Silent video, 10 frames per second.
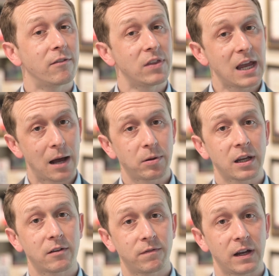if the
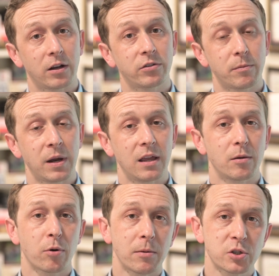applicant failed to pay
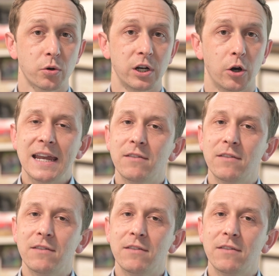the promissory note.